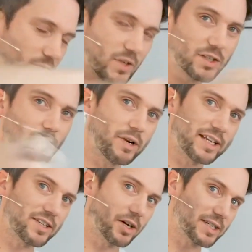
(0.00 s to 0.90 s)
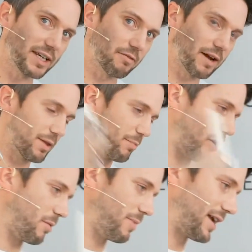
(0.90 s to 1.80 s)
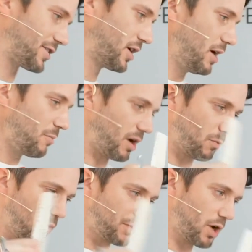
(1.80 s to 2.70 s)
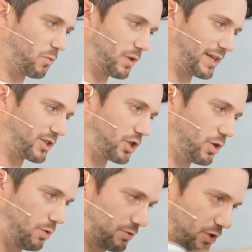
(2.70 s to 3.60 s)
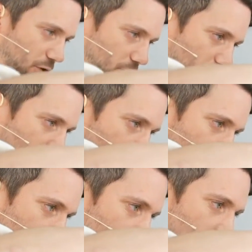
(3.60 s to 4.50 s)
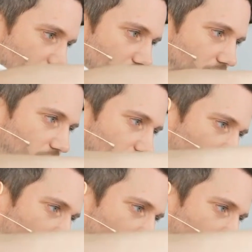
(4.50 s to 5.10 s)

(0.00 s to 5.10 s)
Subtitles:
because I want it tucked in around the bottom edge. But I don't want it too short. So I'm going to come